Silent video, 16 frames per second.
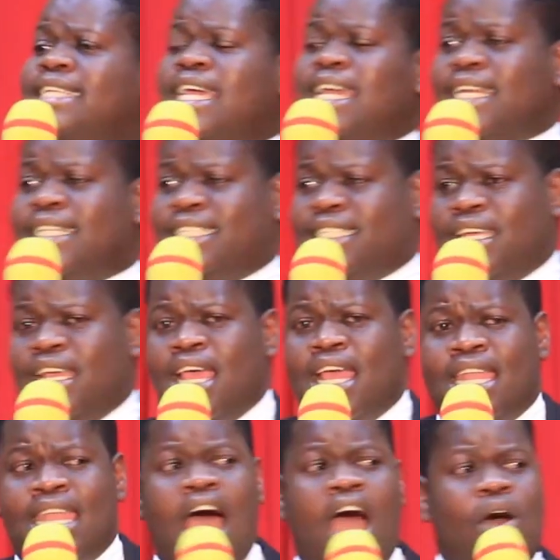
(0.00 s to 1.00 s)
did,
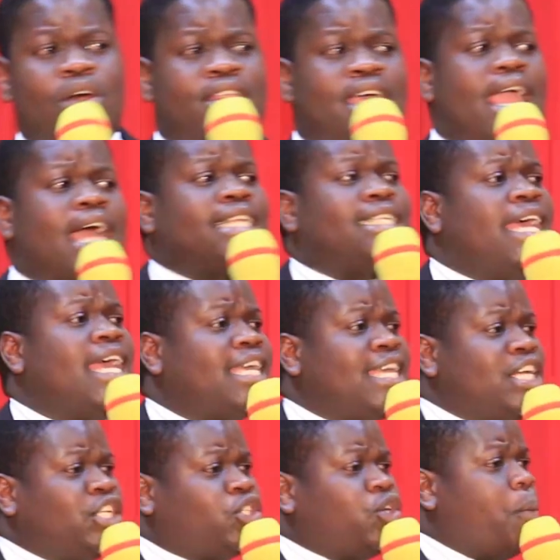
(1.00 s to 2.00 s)
now they are
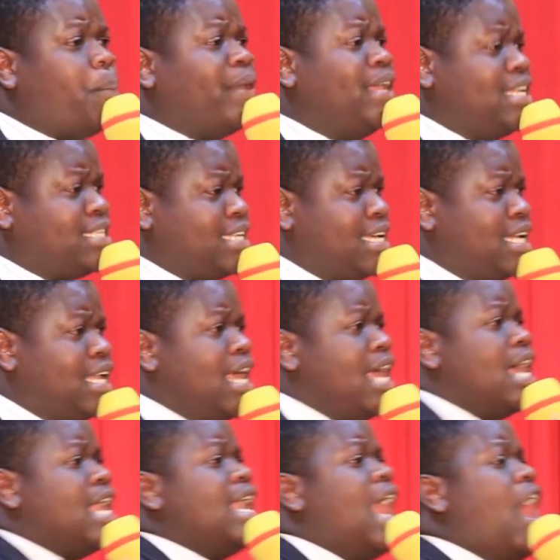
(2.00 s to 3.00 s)
taken to prison.
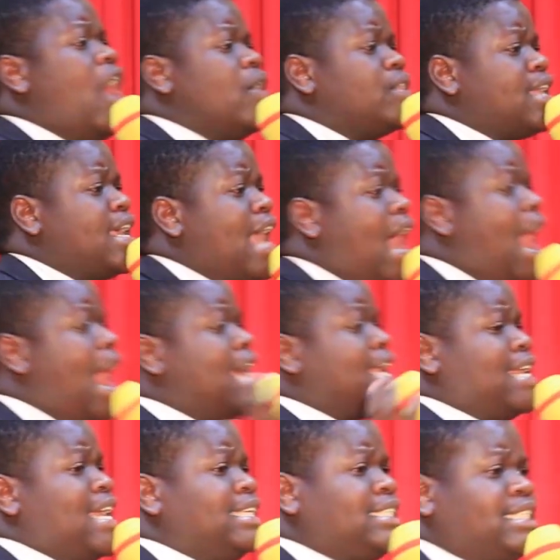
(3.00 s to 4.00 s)
Now they are
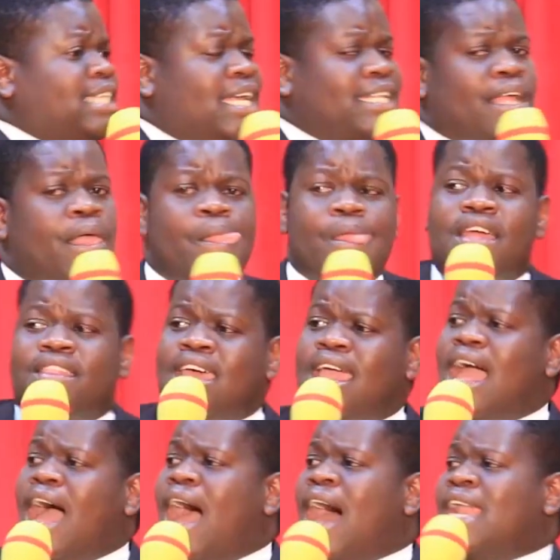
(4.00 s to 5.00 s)
arrested.
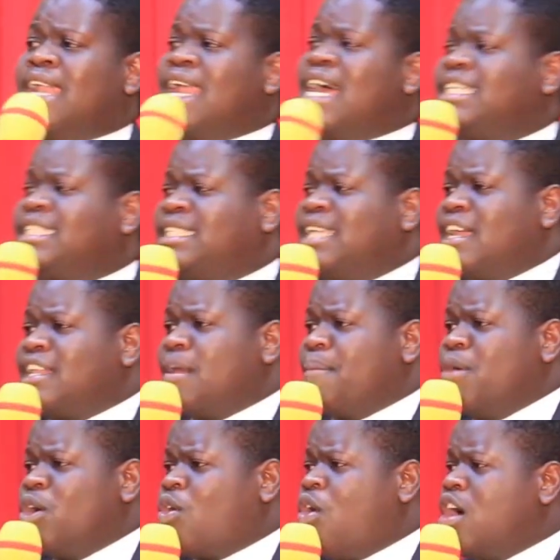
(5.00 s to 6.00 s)
They are arrested
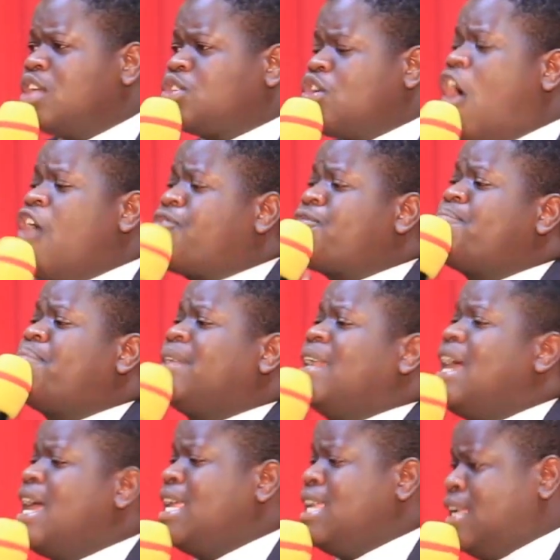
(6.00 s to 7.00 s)
because of
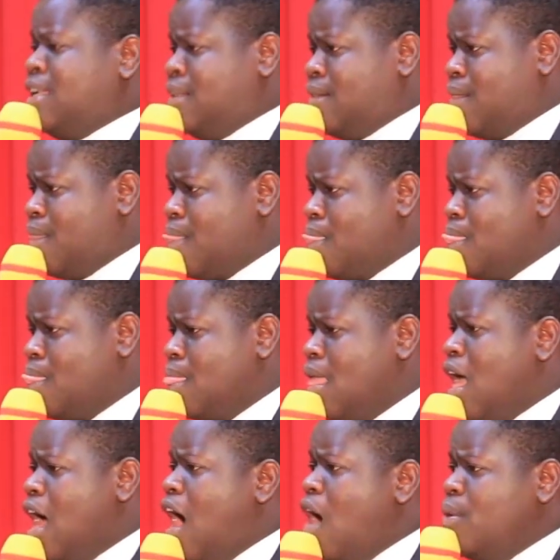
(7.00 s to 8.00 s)
praying.
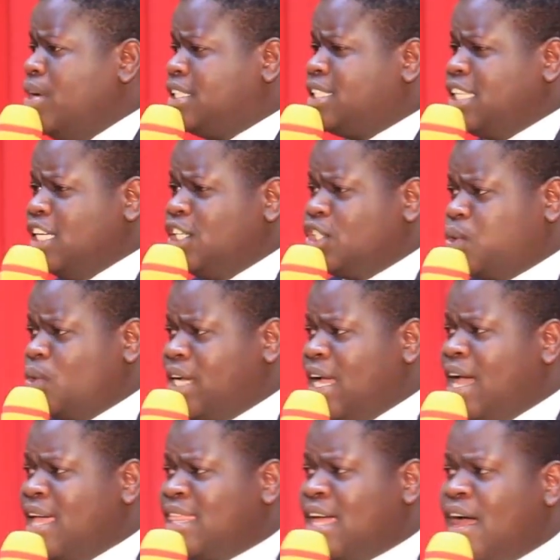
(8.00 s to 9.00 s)
Are we still
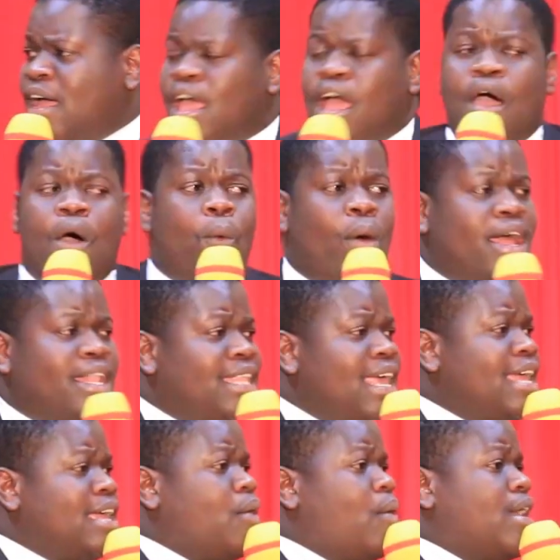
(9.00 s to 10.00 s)
together? When
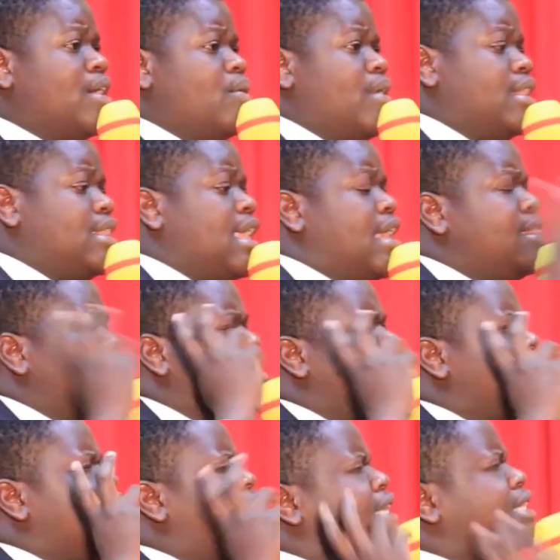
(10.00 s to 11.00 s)
they
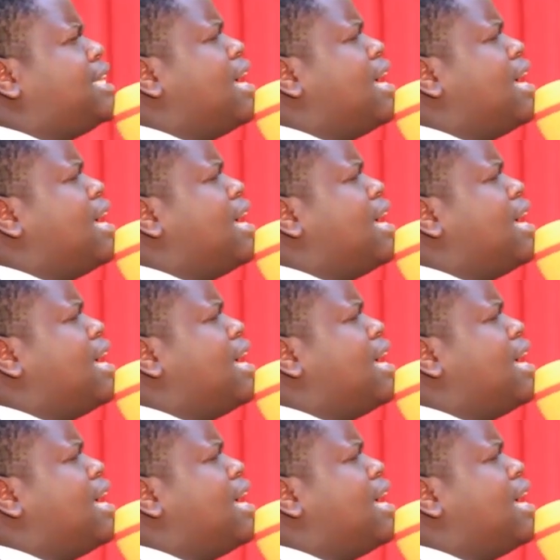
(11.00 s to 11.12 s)
are